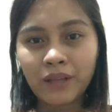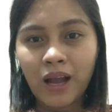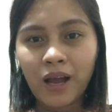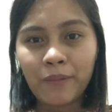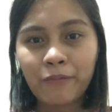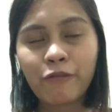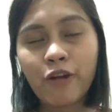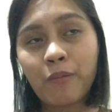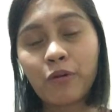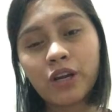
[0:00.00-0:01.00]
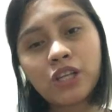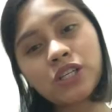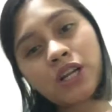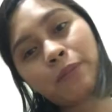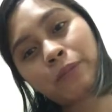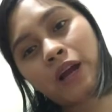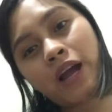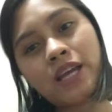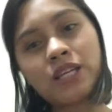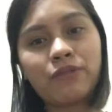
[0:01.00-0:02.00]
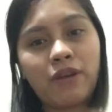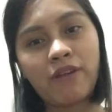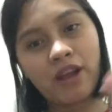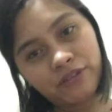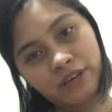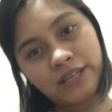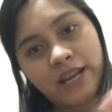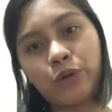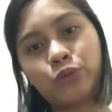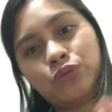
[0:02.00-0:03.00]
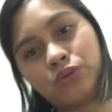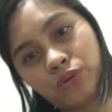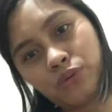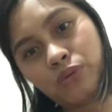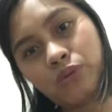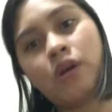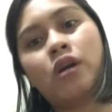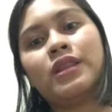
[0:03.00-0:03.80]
From original price 500 down to